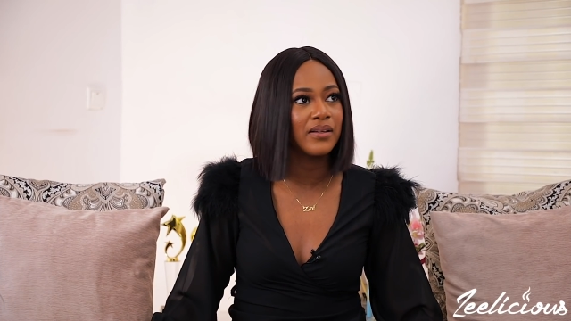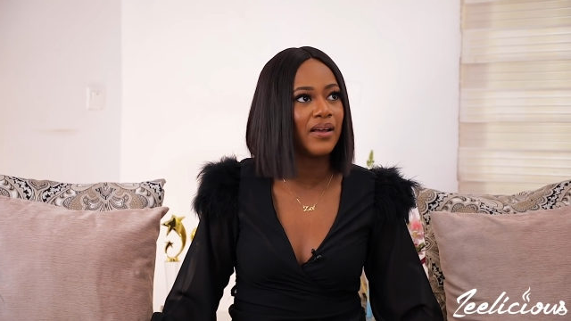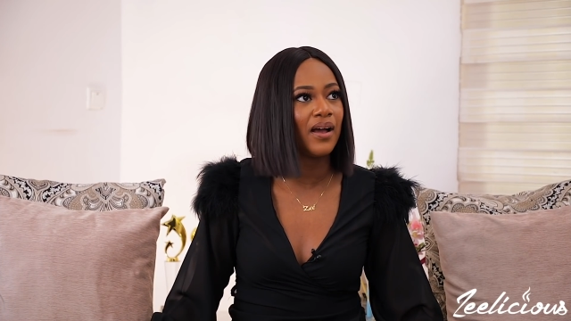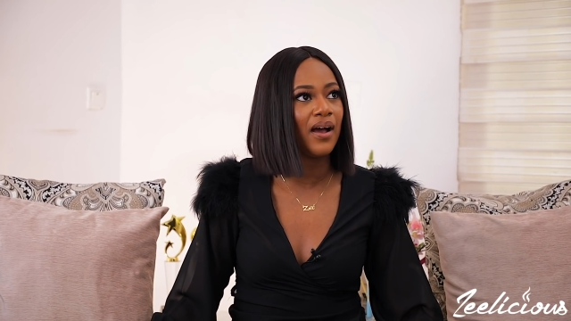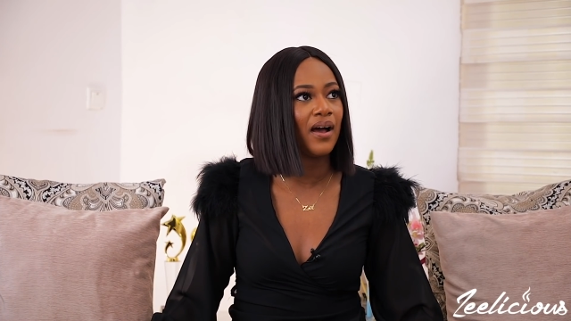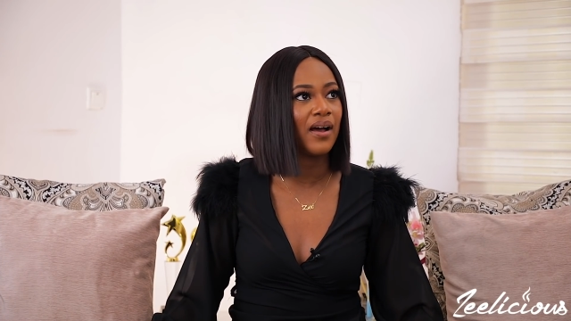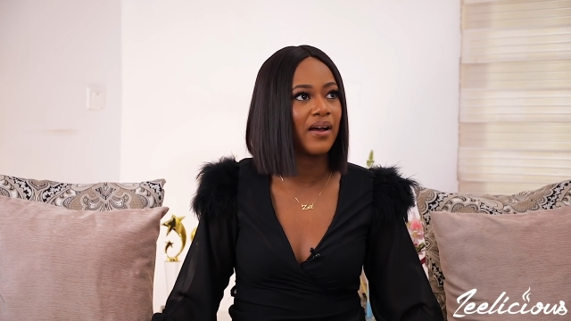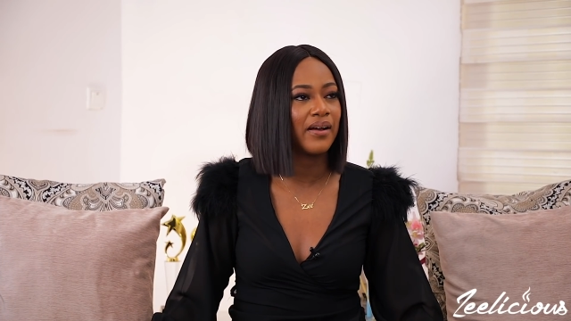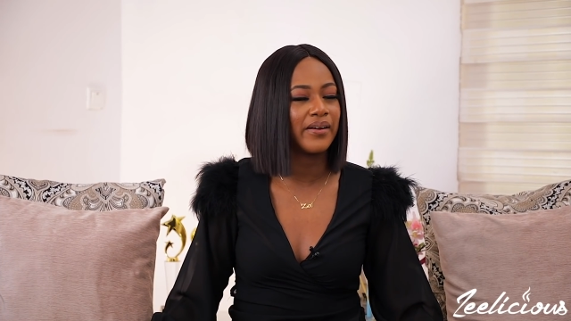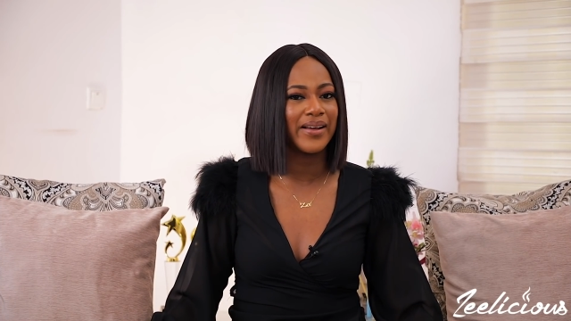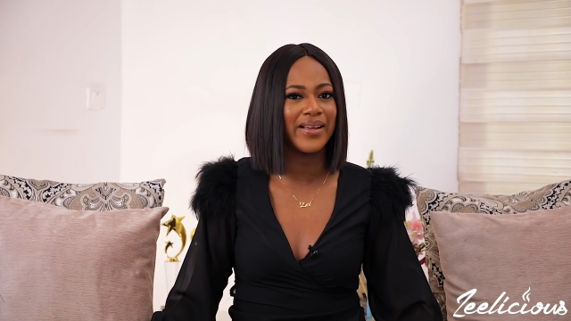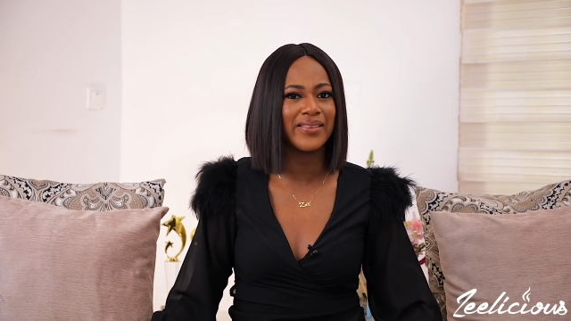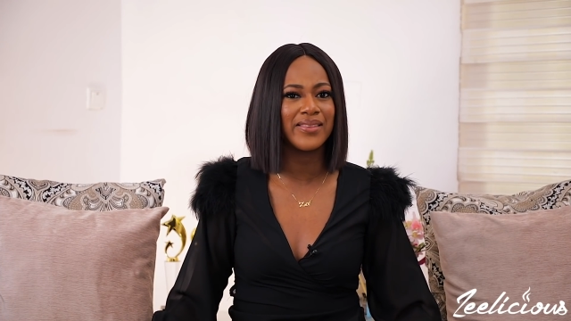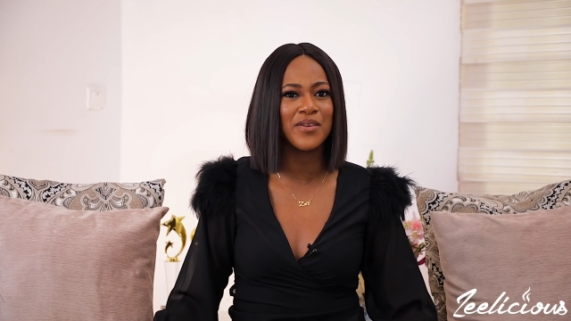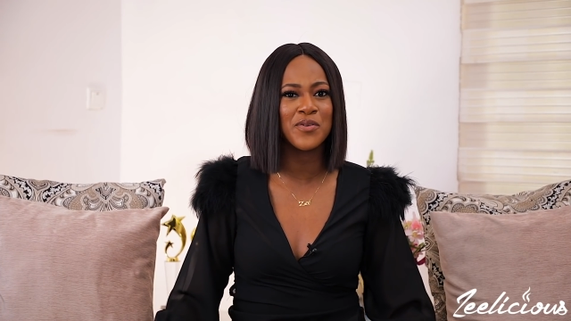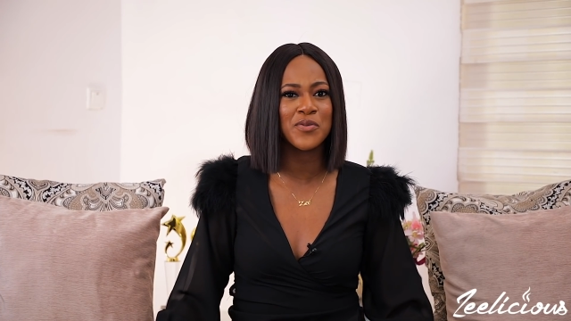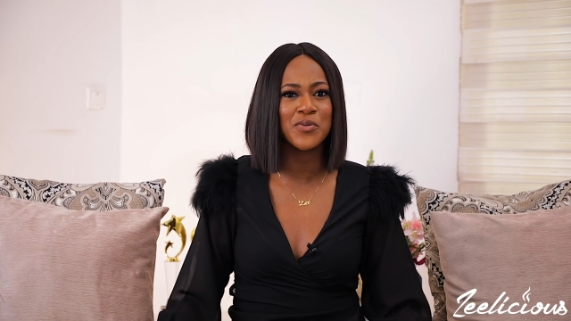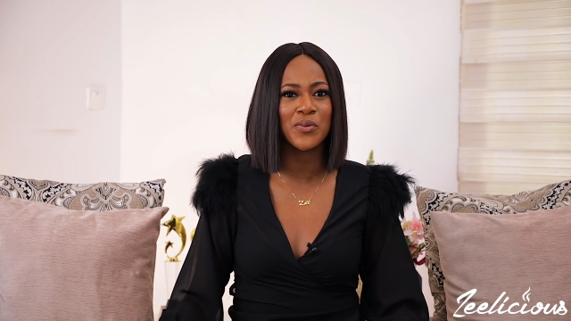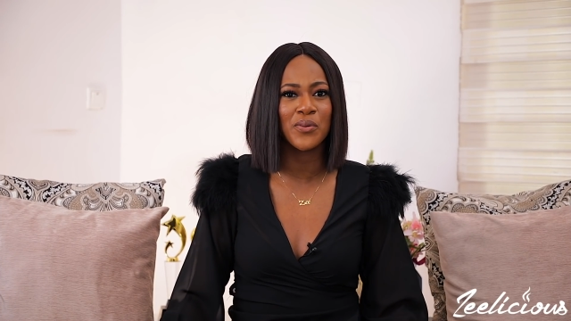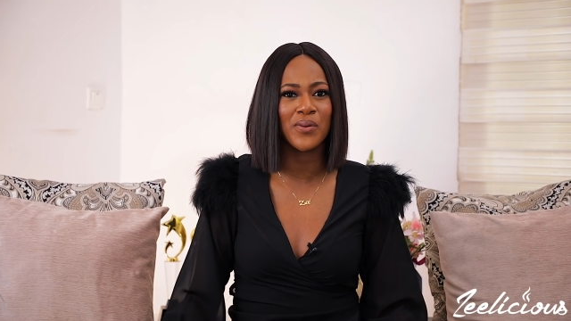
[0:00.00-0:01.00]
Yeah, I
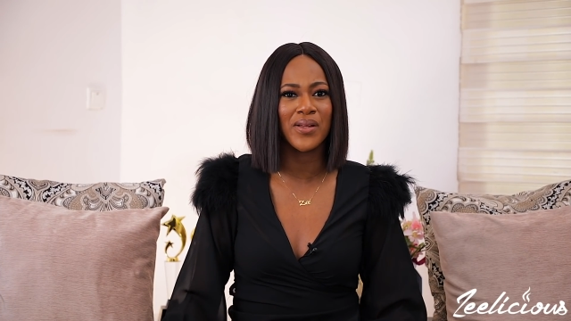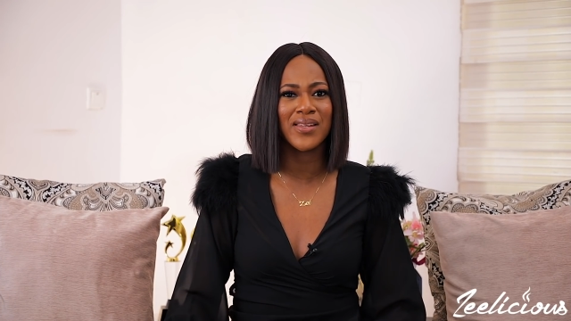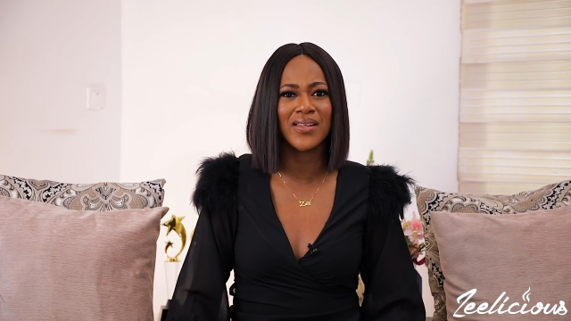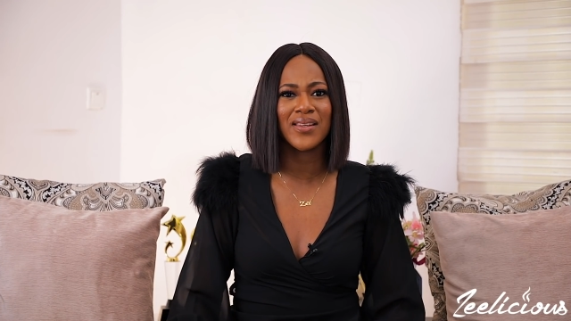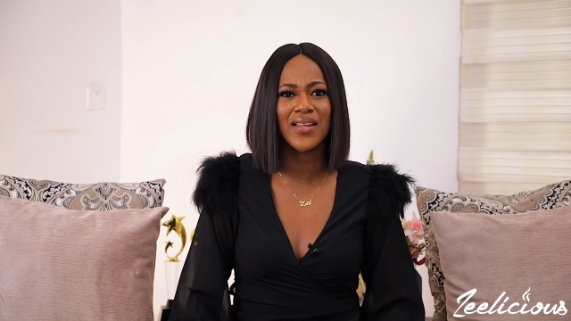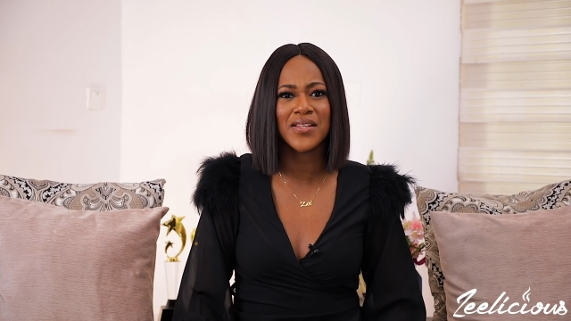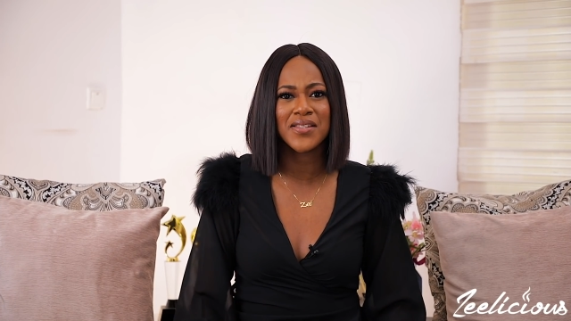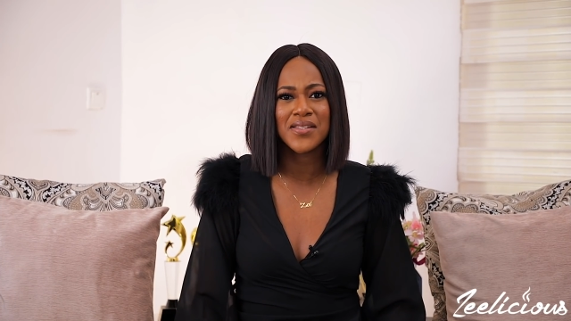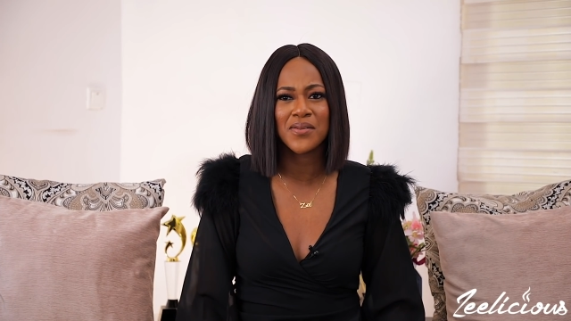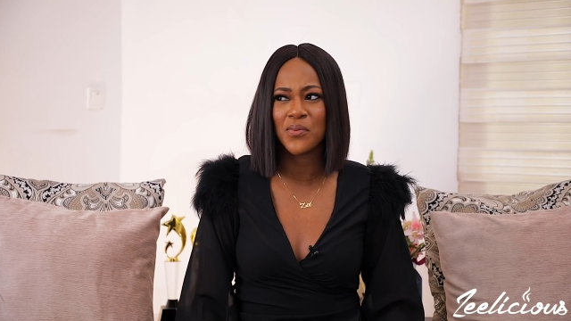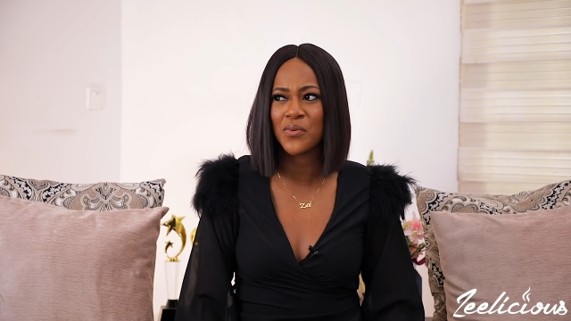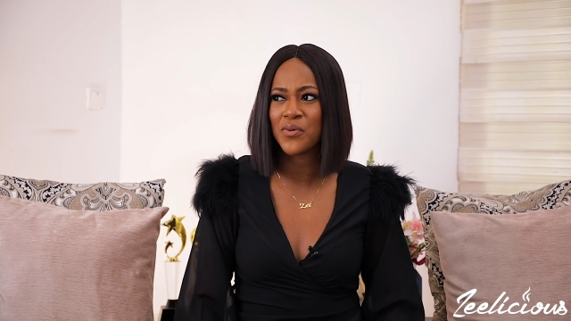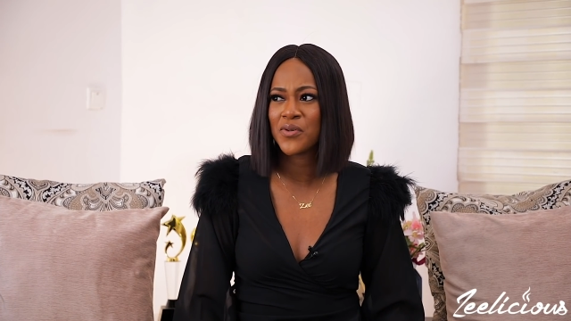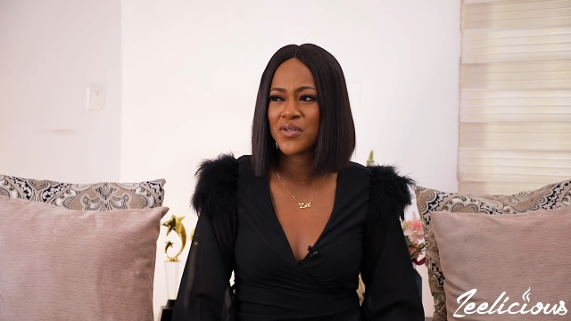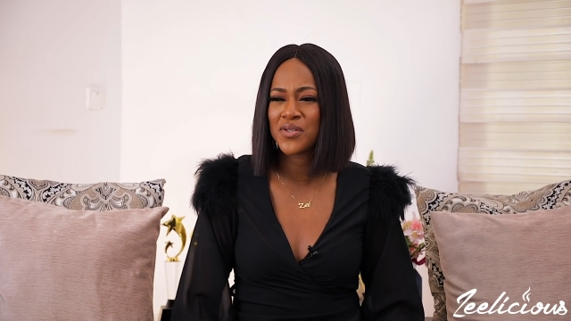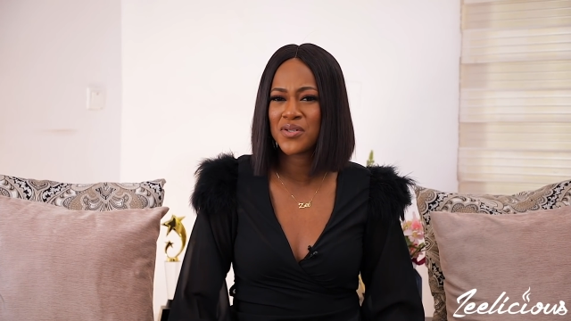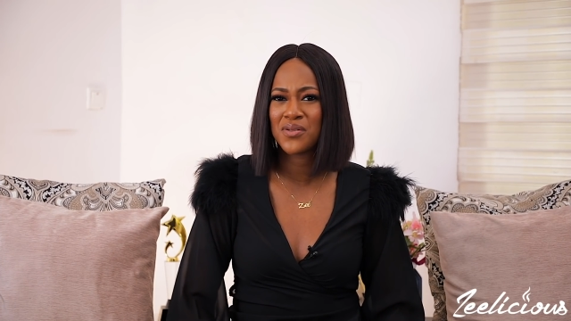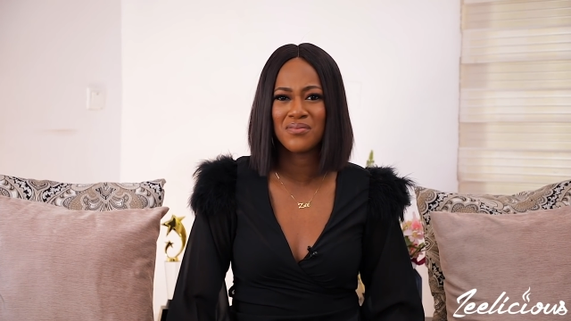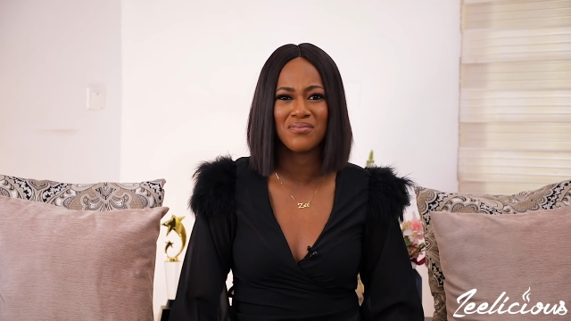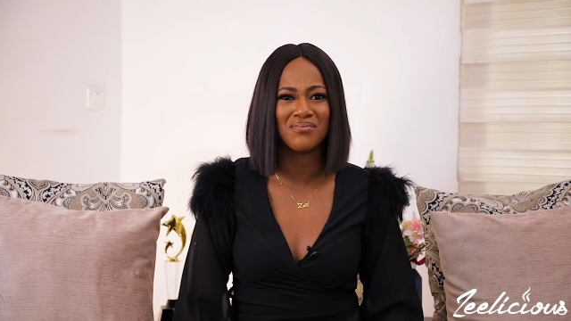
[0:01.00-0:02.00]
think so. I think that's the
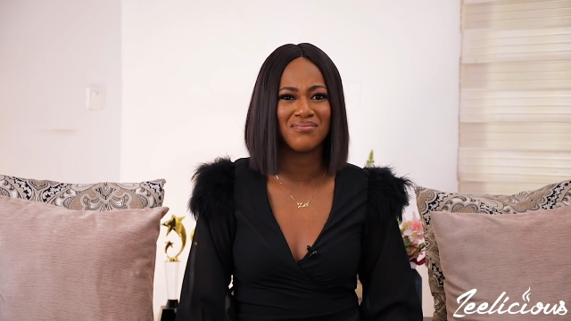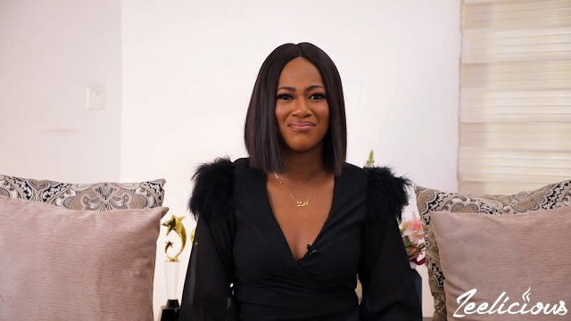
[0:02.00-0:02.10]
word.